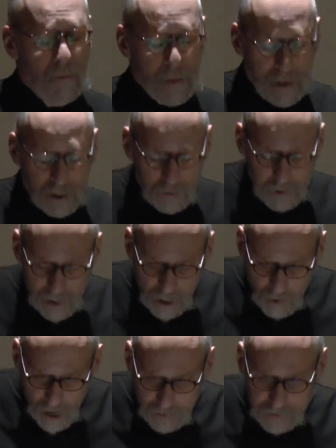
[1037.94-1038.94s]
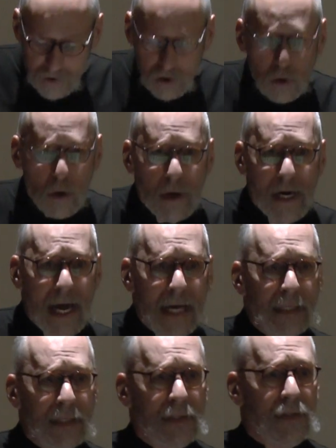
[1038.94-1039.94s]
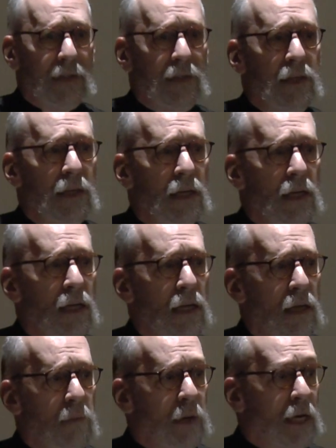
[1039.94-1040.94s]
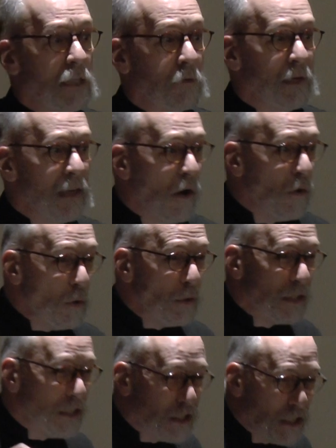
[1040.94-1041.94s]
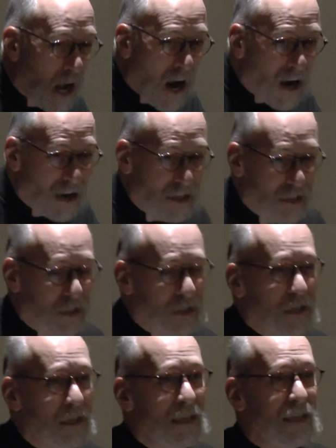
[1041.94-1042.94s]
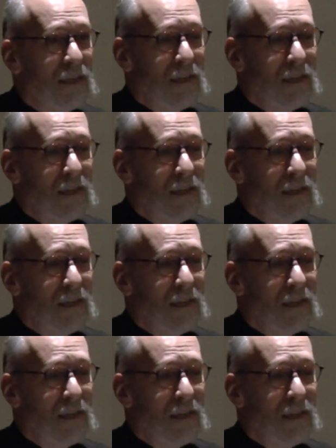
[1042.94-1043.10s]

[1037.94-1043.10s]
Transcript: because we know how the story ends, because we know who's in charge.